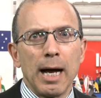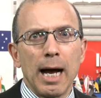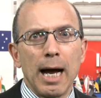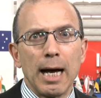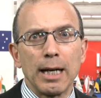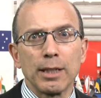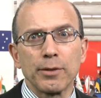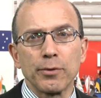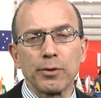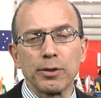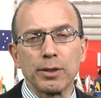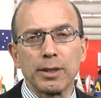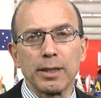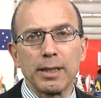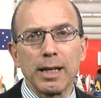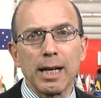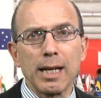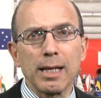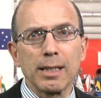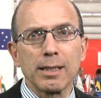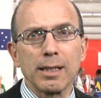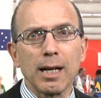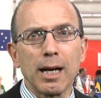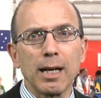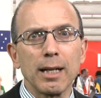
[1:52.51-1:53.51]
As for
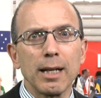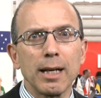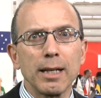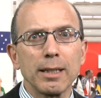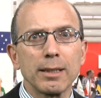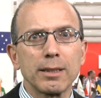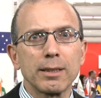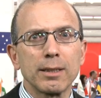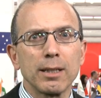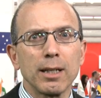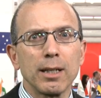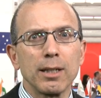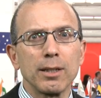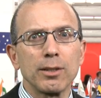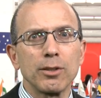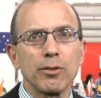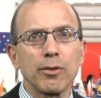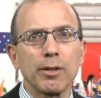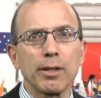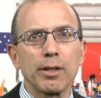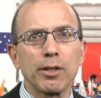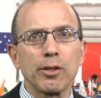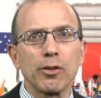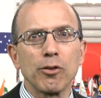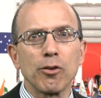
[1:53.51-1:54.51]
today's highlights,
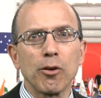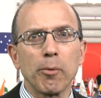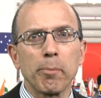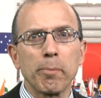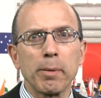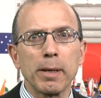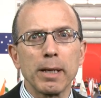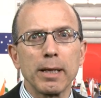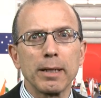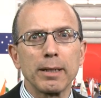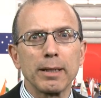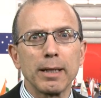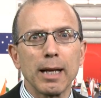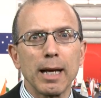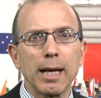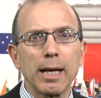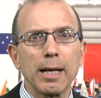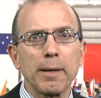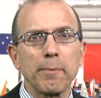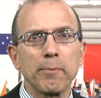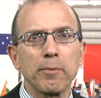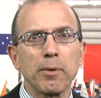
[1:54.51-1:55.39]
during the European day,